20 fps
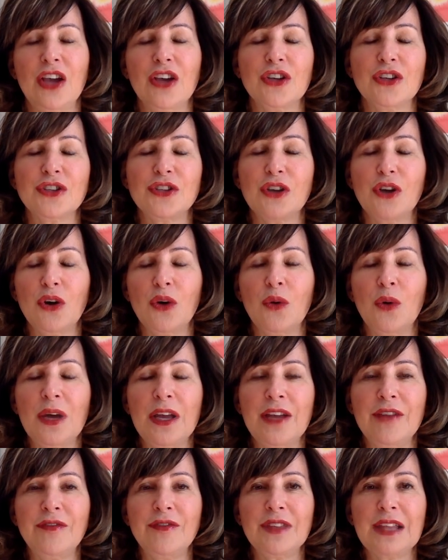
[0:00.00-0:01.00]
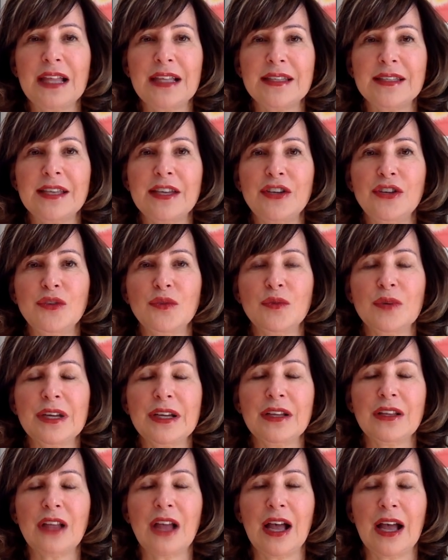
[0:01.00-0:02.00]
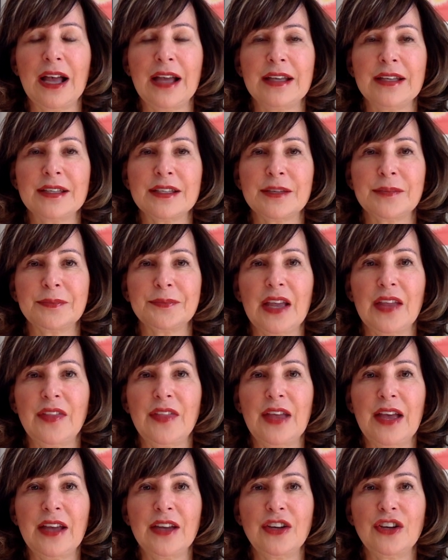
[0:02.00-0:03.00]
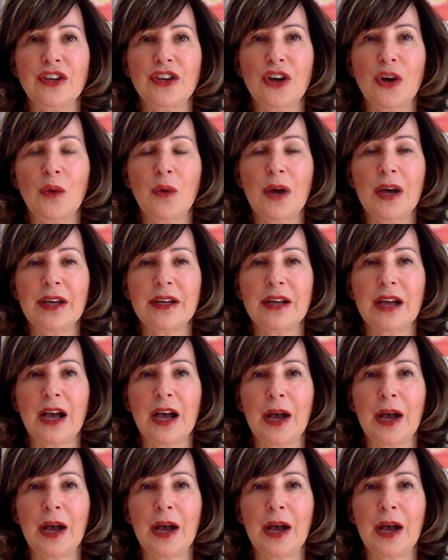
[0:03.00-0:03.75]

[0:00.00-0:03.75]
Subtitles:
So if, let's say, you realize that, you know what,